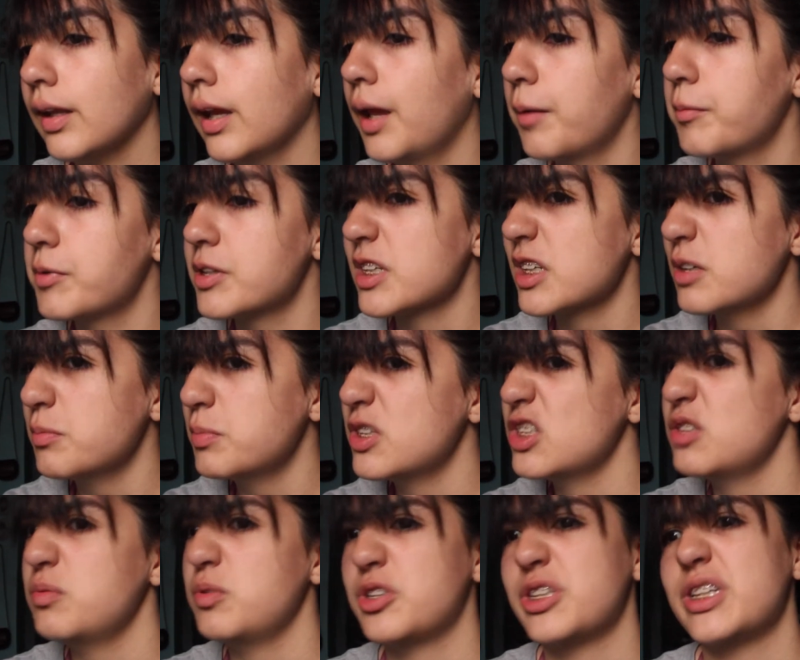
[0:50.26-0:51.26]
I'm just gonna put
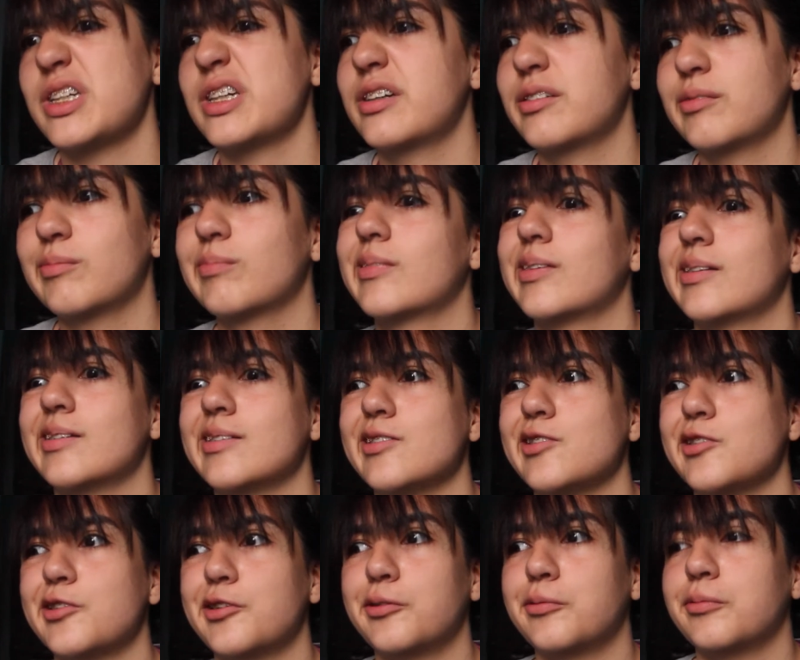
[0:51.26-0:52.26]
some music because
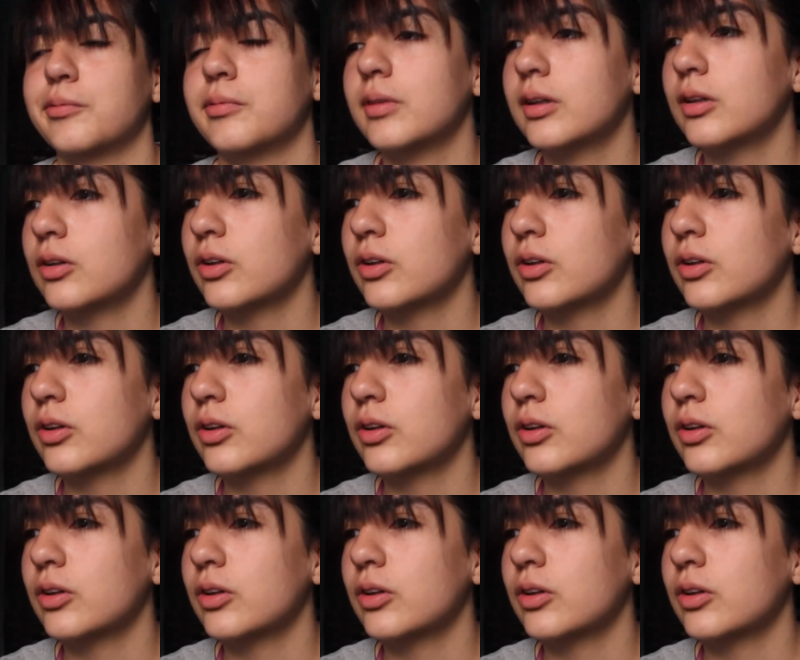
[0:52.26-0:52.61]
you know